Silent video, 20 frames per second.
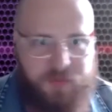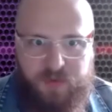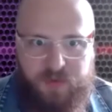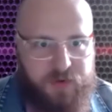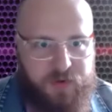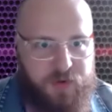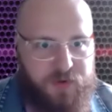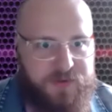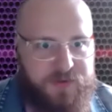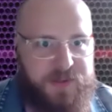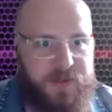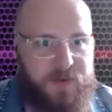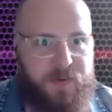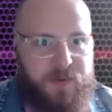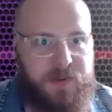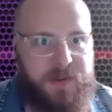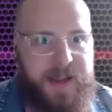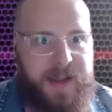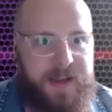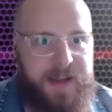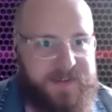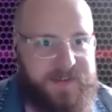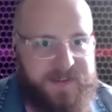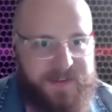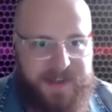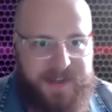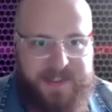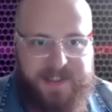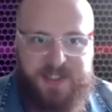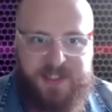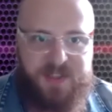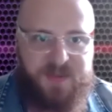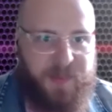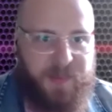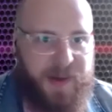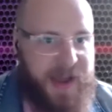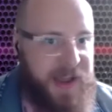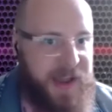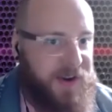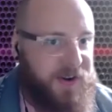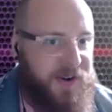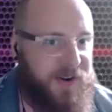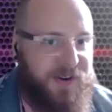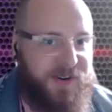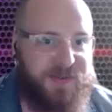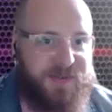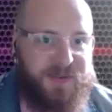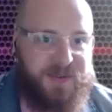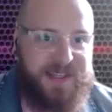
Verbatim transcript: closely related to like spiders